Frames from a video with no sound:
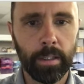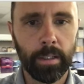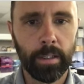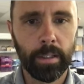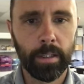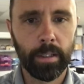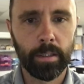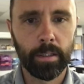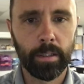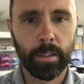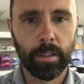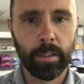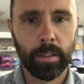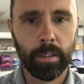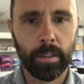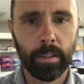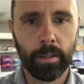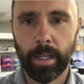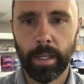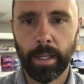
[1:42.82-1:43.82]
the
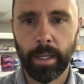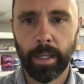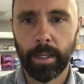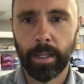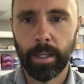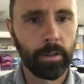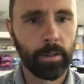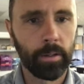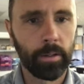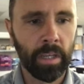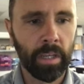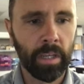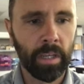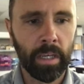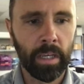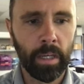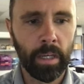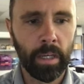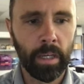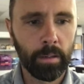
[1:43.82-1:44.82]
standard
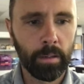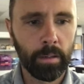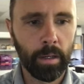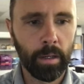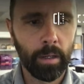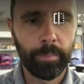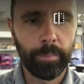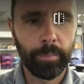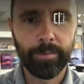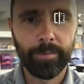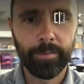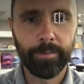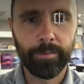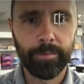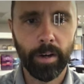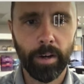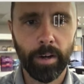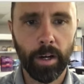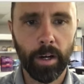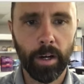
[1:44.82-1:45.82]
PDF
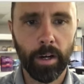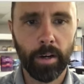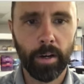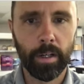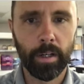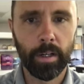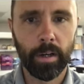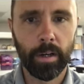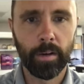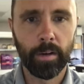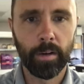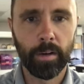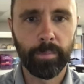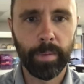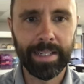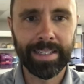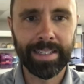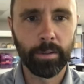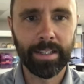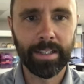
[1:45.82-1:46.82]
of my
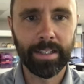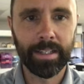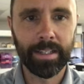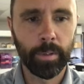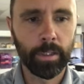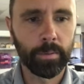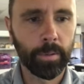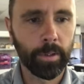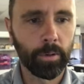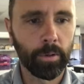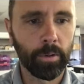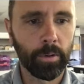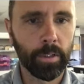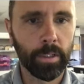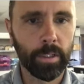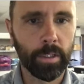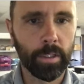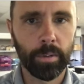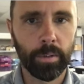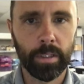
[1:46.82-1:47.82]
syllabus, my course syllabus.
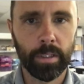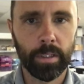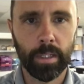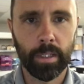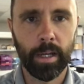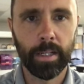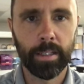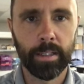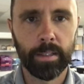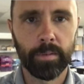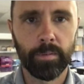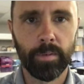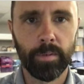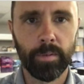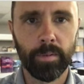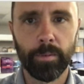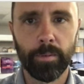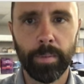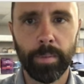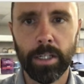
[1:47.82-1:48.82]
It's got lots of
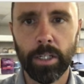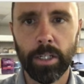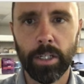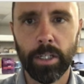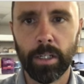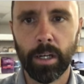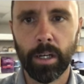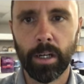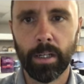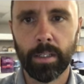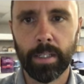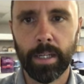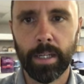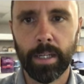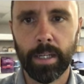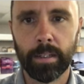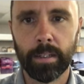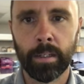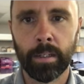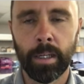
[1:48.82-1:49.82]
information, contact
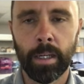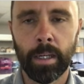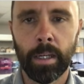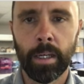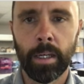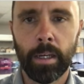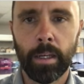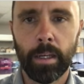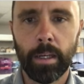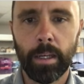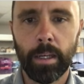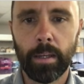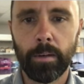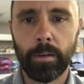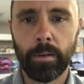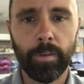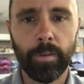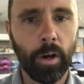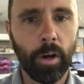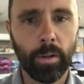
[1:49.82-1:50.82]

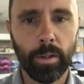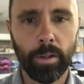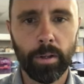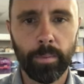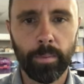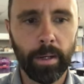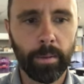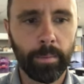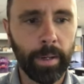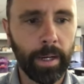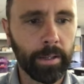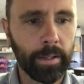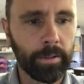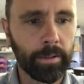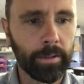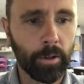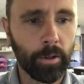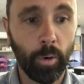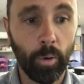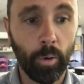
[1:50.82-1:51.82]
info, a little bit about the
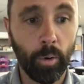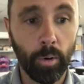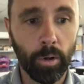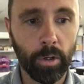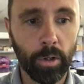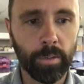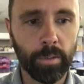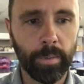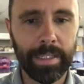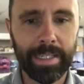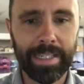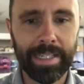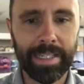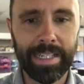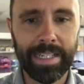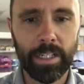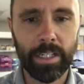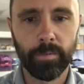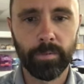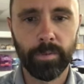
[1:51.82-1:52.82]
course, my
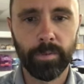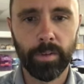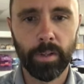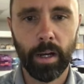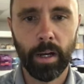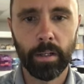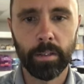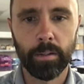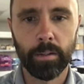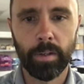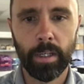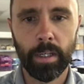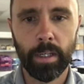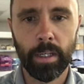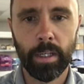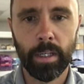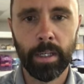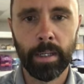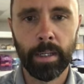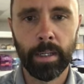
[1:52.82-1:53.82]
teaching
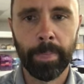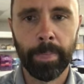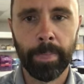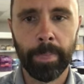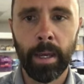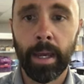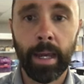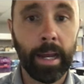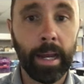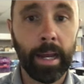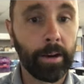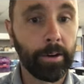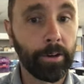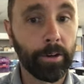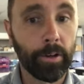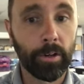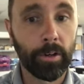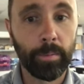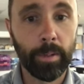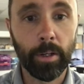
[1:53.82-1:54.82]
philosophy, how you're going to
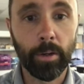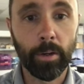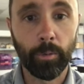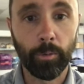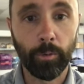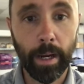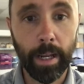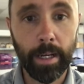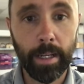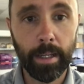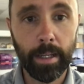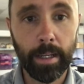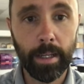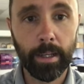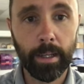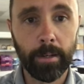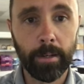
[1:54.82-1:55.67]
be graded,